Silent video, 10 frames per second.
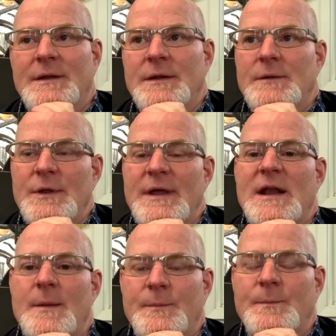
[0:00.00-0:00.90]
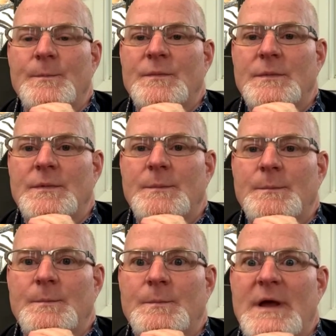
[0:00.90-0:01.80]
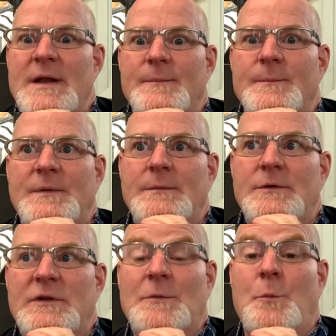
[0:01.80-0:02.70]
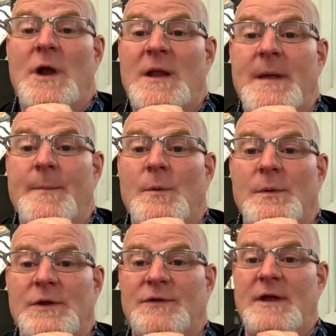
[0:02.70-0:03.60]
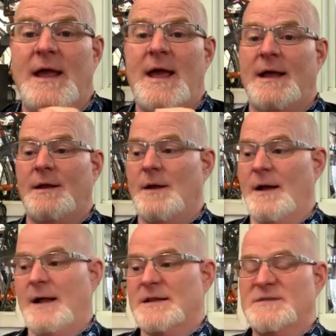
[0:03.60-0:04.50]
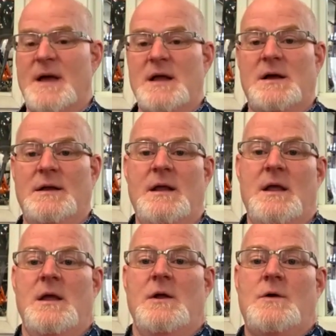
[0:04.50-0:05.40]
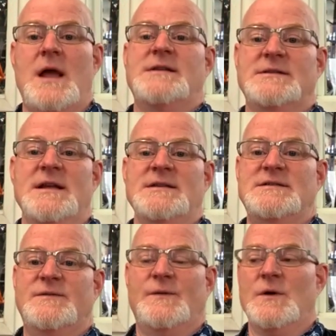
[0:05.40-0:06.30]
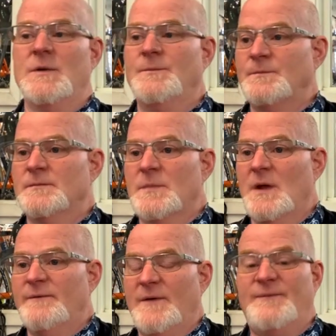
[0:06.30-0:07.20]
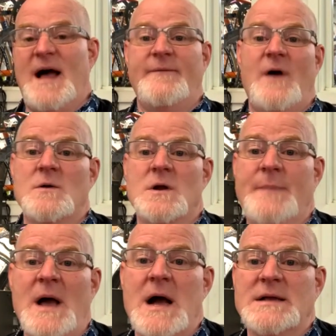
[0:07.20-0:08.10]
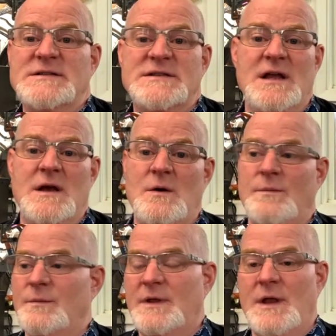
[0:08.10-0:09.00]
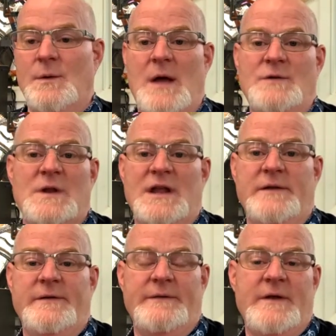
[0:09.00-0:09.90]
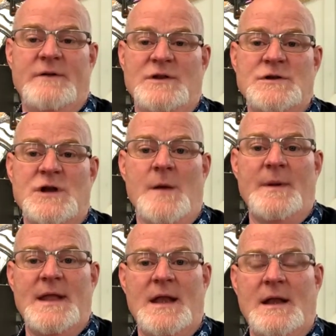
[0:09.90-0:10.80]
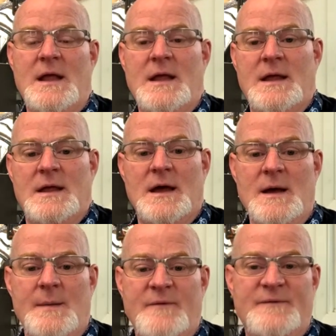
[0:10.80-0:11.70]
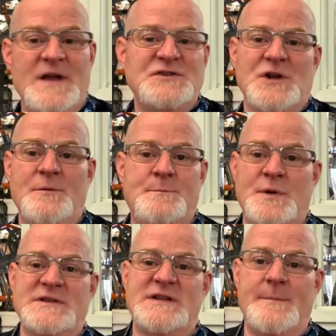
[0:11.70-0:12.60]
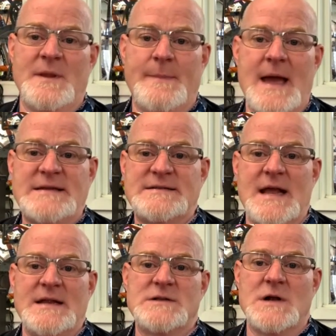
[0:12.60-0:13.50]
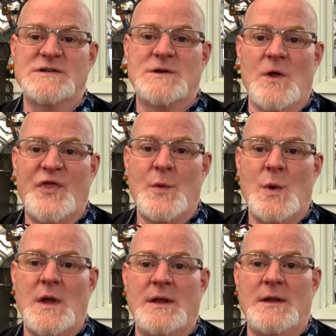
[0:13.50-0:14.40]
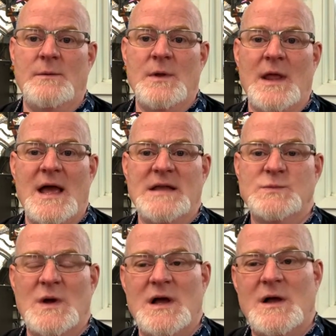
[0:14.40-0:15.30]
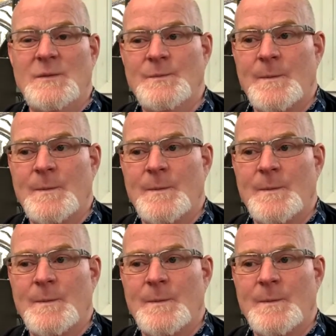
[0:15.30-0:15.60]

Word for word: you really end up kind of disappointing people when you say, "Hey, I, you know, I got this bike on Craigslist for for 500 bucks, you know, can, I just want to give, give it a tune up. And then uh, professional puts up in the bike stand and starts going through it. And you realize, well,